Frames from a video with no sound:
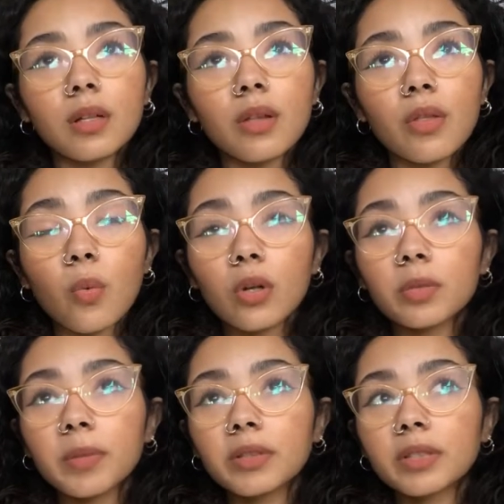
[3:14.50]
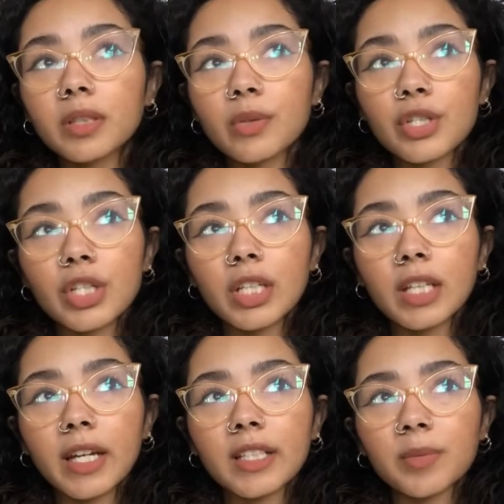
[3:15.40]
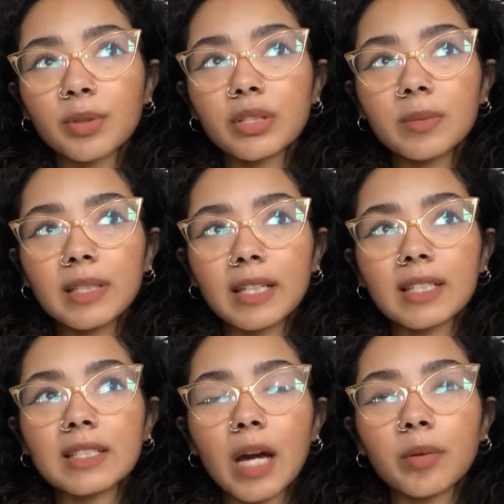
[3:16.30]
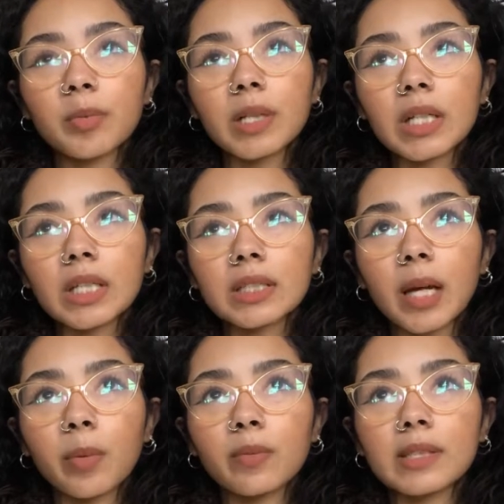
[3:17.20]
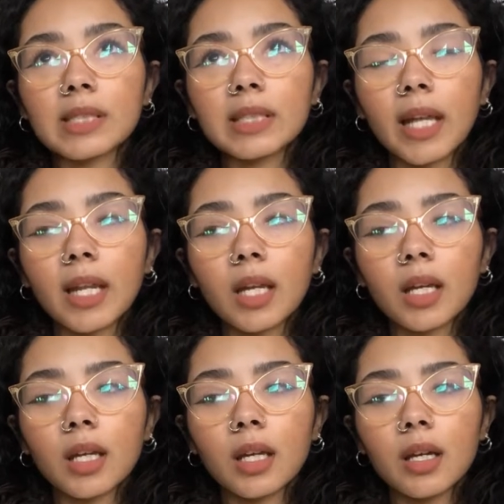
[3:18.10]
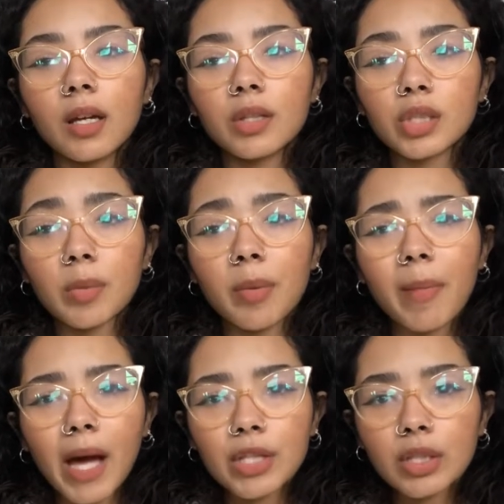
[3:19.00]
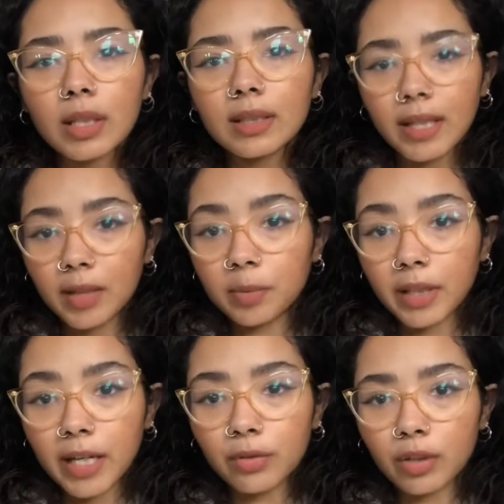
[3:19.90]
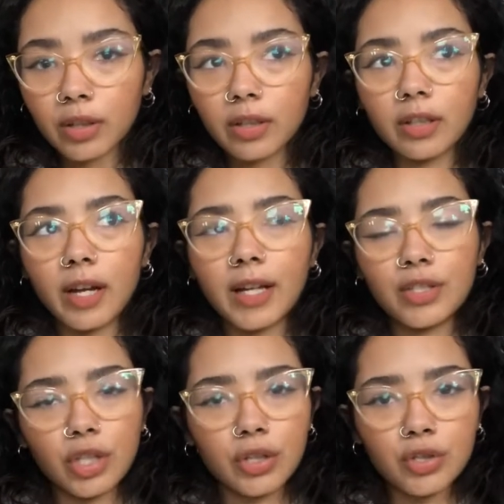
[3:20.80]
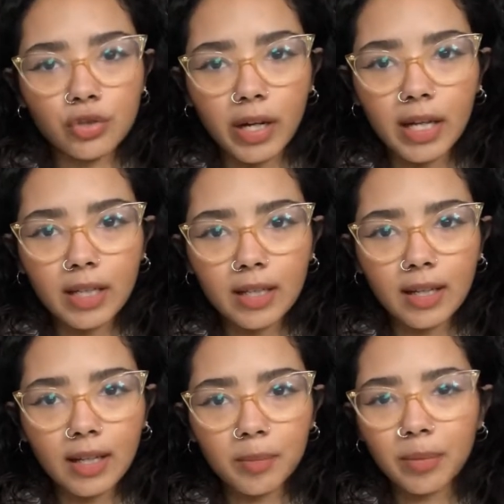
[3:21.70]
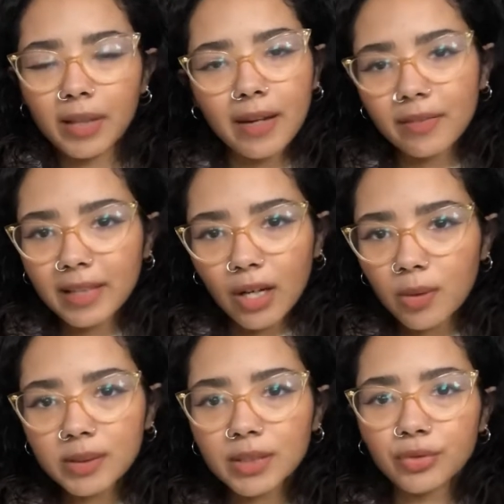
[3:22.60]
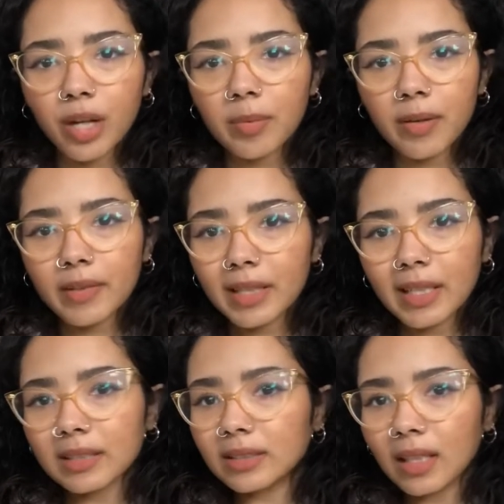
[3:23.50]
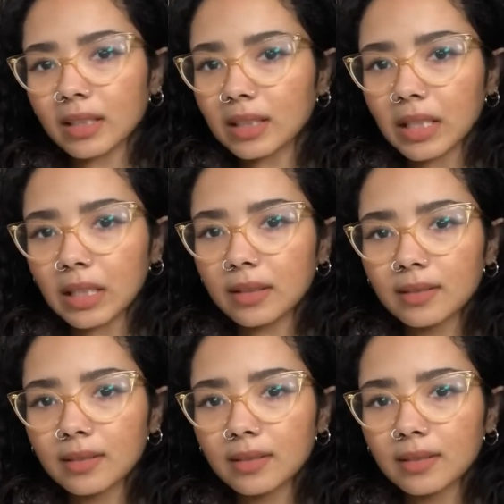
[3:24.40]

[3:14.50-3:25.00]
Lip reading: The world building was shitty. It's supposed to be like a cyberpunk type of aesthetic, so I'm imagining like Blade Runner and Judge Dredd, but they always describe everything as dusty.